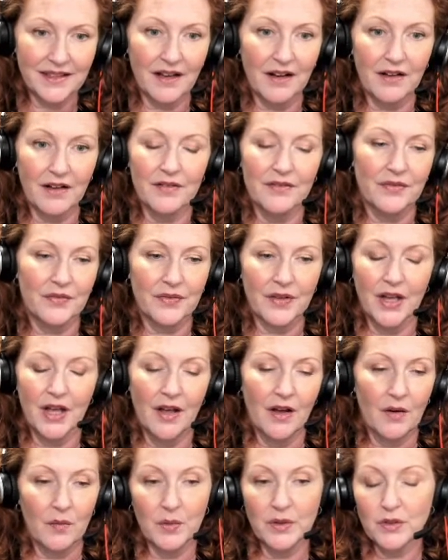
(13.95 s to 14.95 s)
of
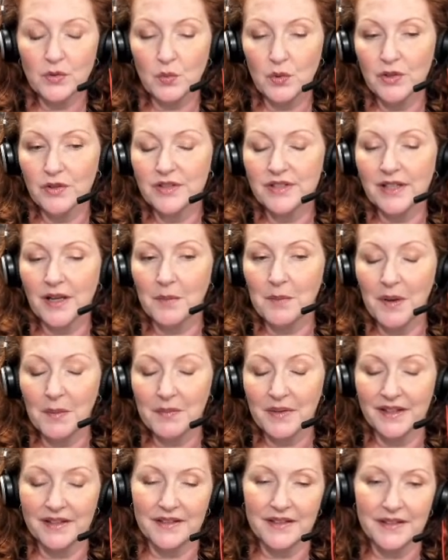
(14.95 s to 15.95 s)
which words come
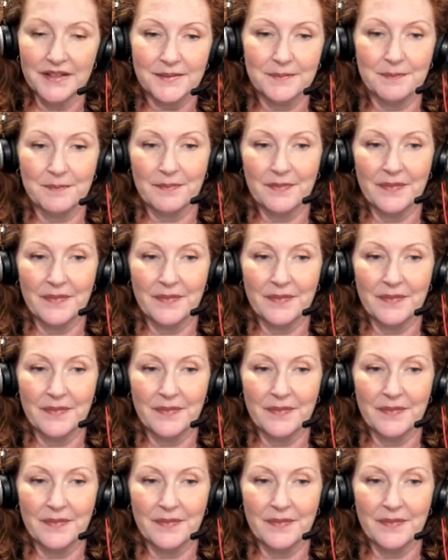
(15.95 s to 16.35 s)
up like this.